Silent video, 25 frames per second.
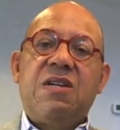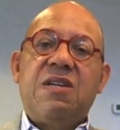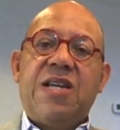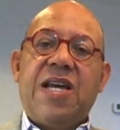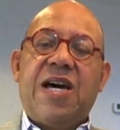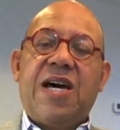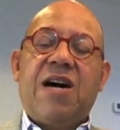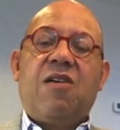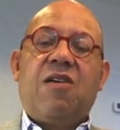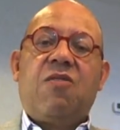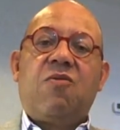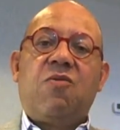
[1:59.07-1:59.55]

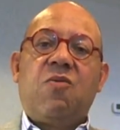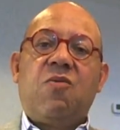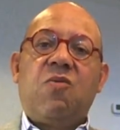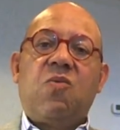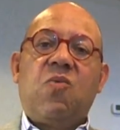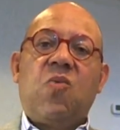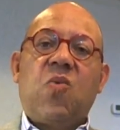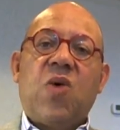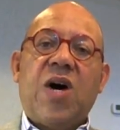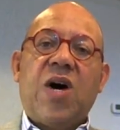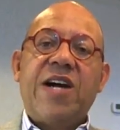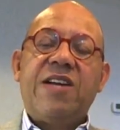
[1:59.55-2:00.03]
Now,
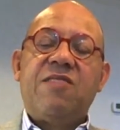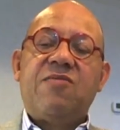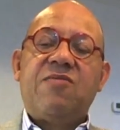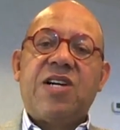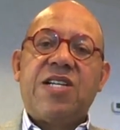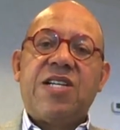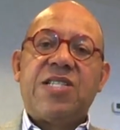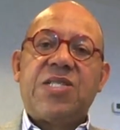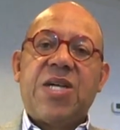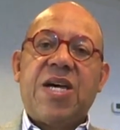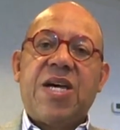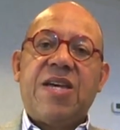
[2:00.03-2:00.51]
why do
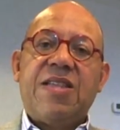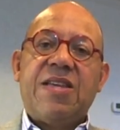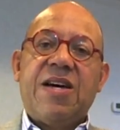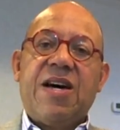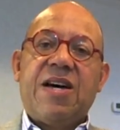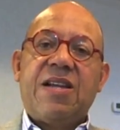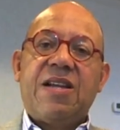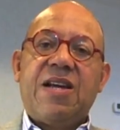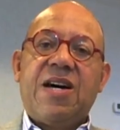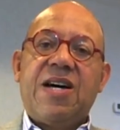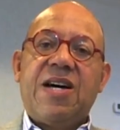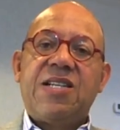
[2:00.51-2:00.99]
I say
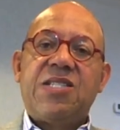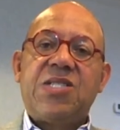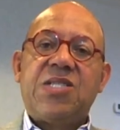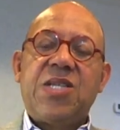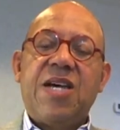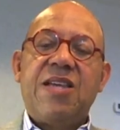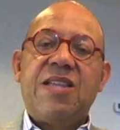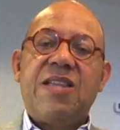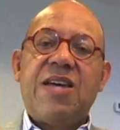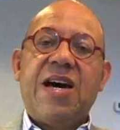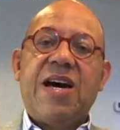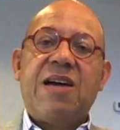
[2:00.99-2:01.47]
that? I
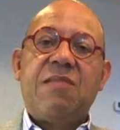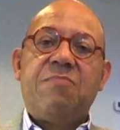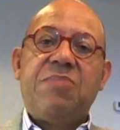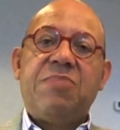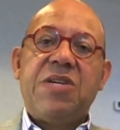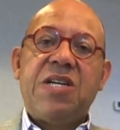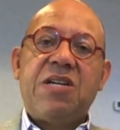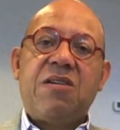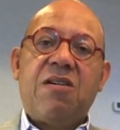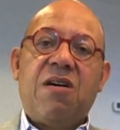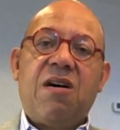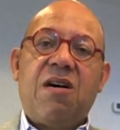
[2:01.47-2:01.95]
say that
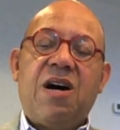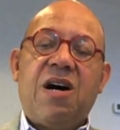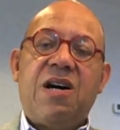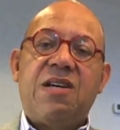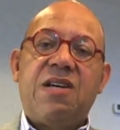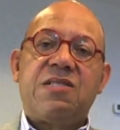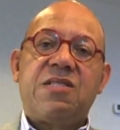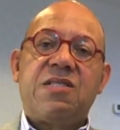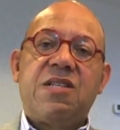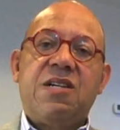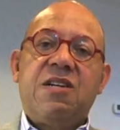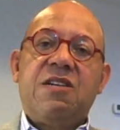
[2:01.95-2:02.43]

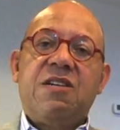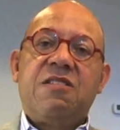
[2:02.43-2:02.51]
because